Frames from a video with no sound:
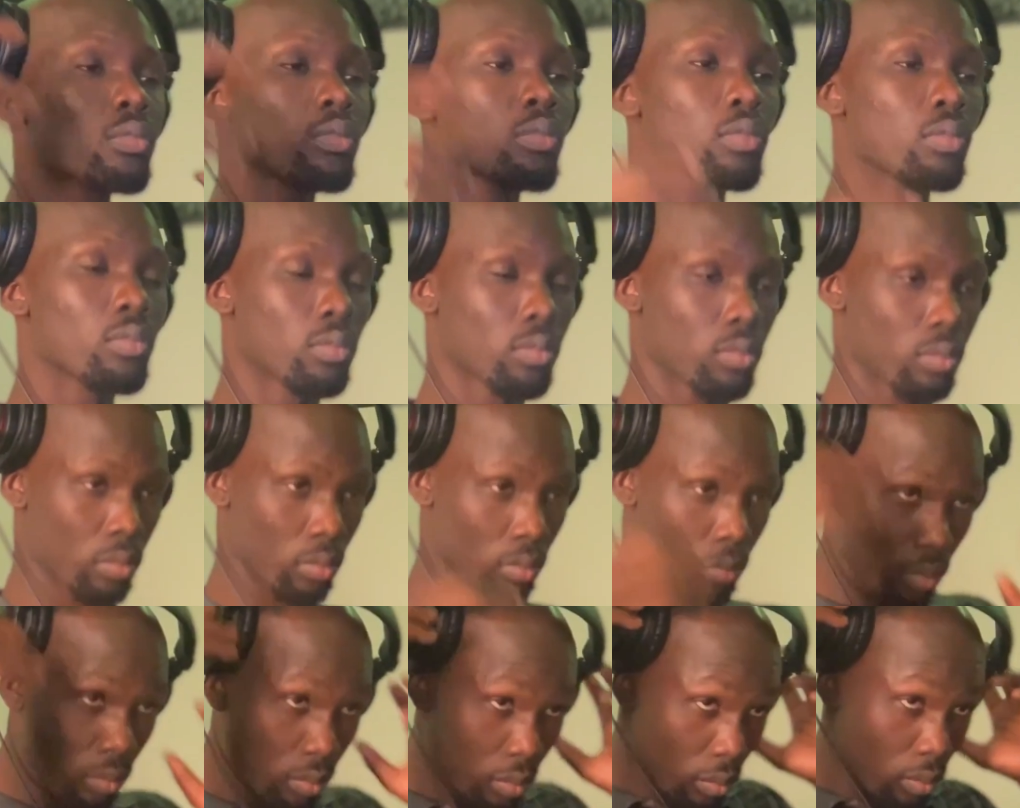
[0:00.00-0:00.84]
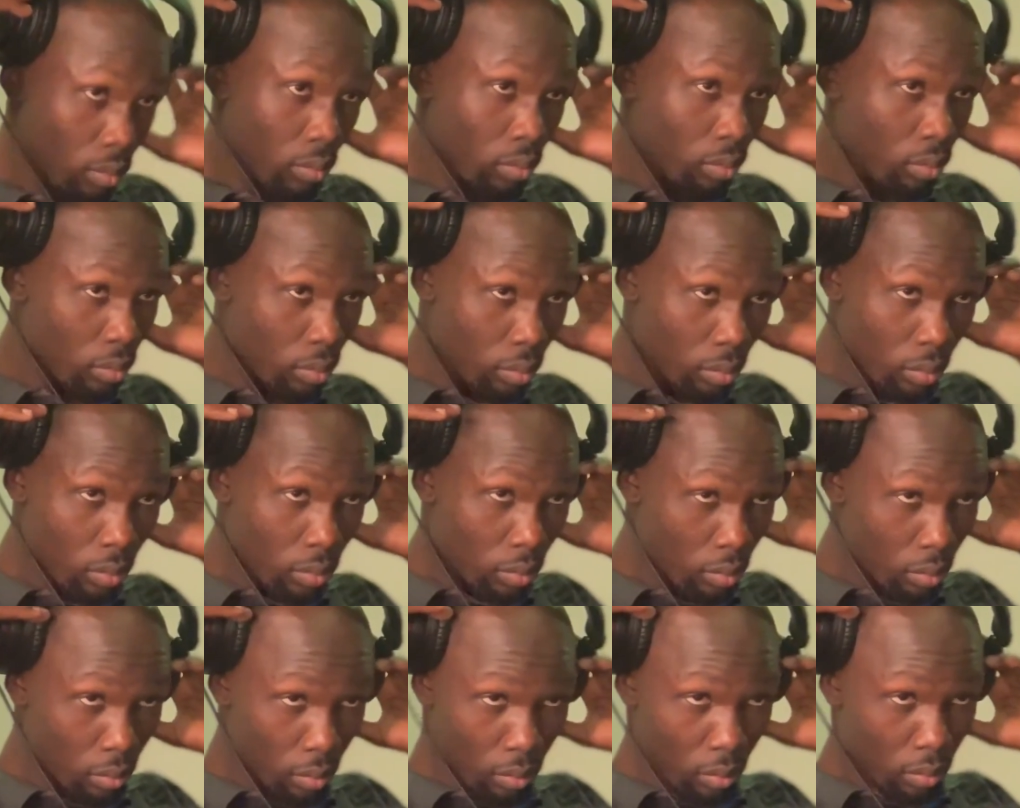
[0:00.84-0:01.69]

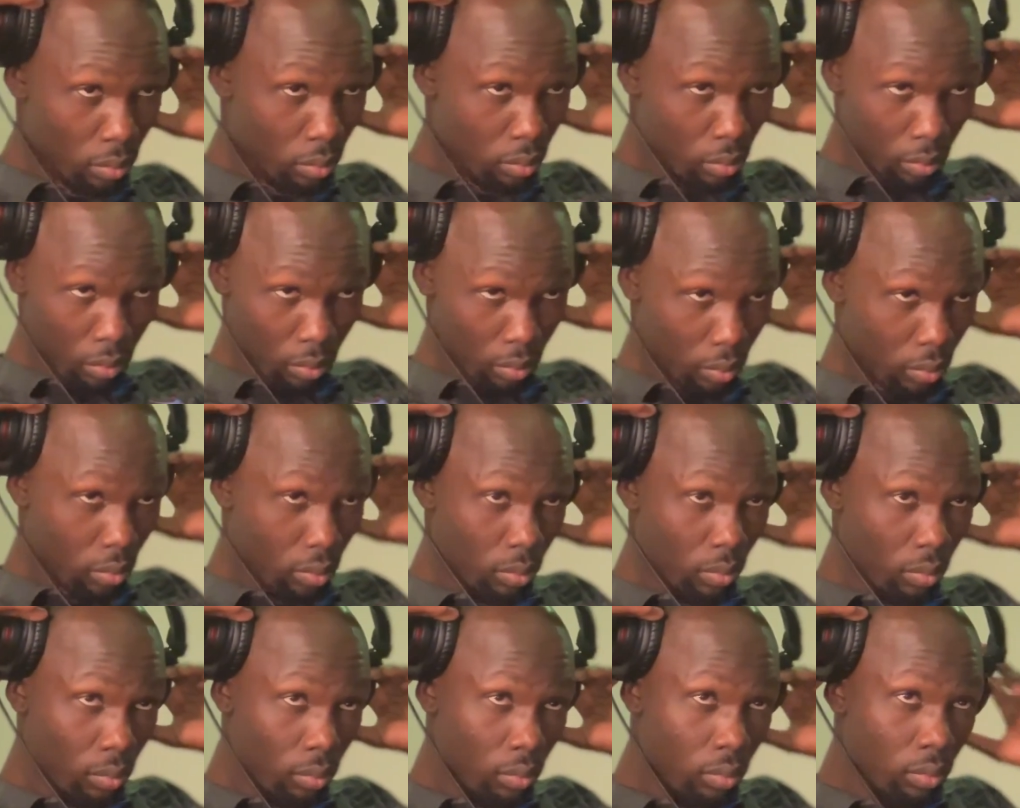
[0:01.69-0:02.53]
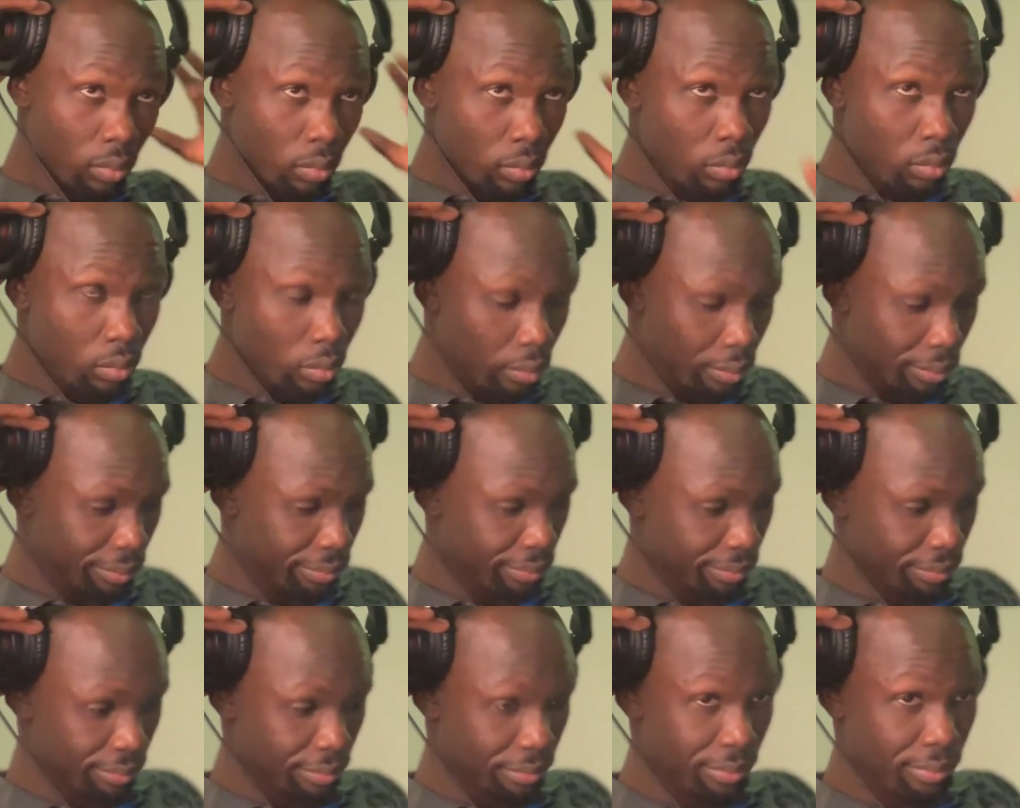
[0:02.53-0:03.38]

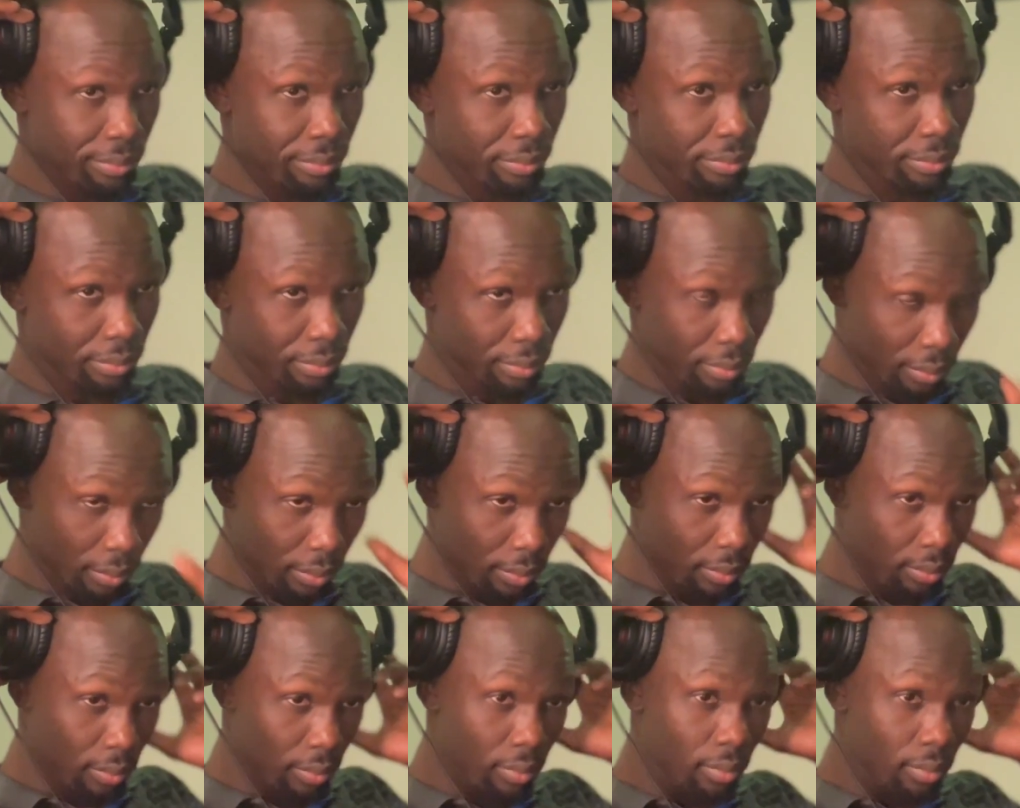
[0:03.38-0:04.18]
[no speech]